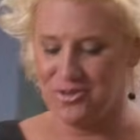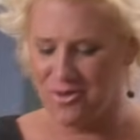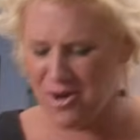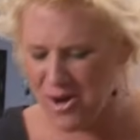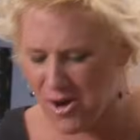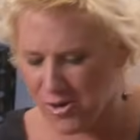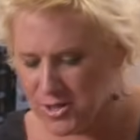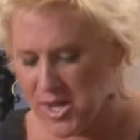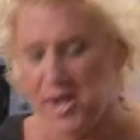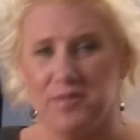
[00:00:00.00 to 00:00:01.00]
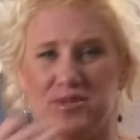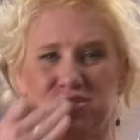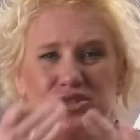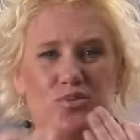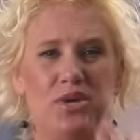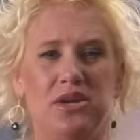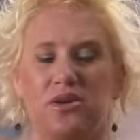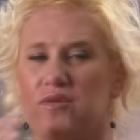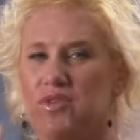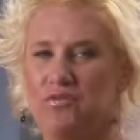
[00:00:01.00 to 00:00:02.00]
Whoa, the sweet
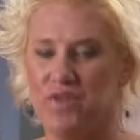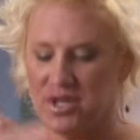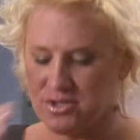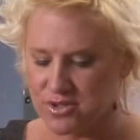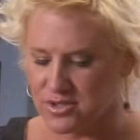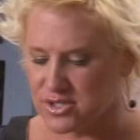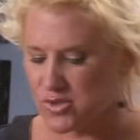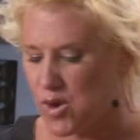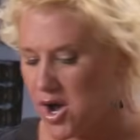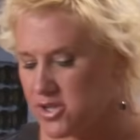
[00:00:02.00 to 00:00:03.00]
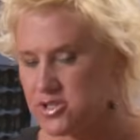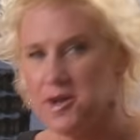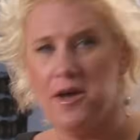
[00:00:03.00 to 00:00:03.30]
of the figs and the squash,